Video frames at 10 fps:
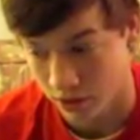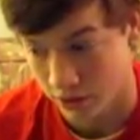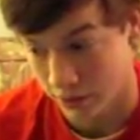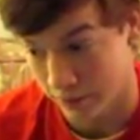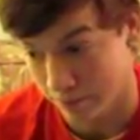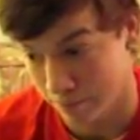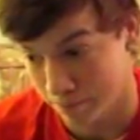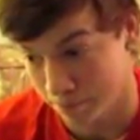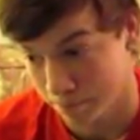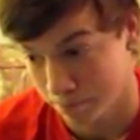I'm
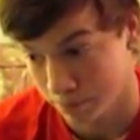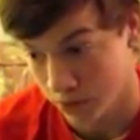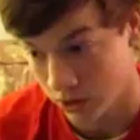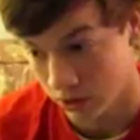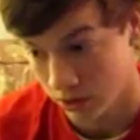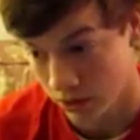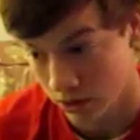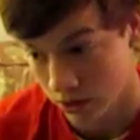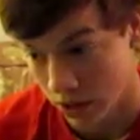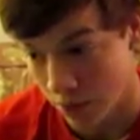
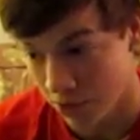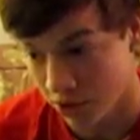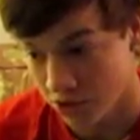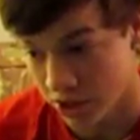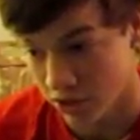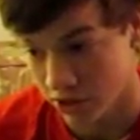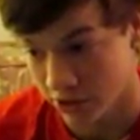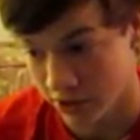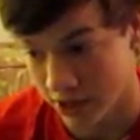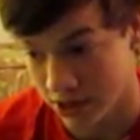not going to sit here and tell
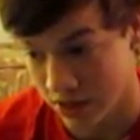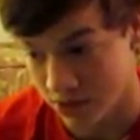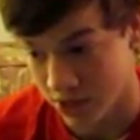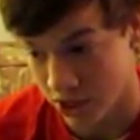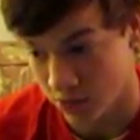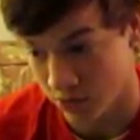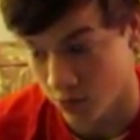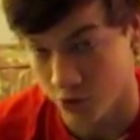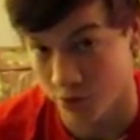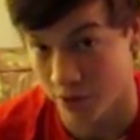you guys to have sex
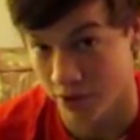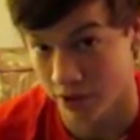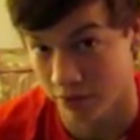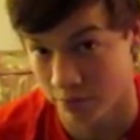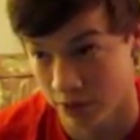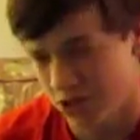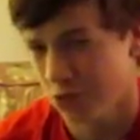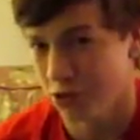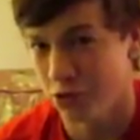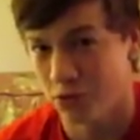before you're married. Do
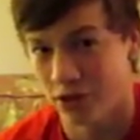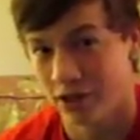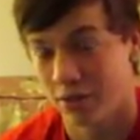what you want.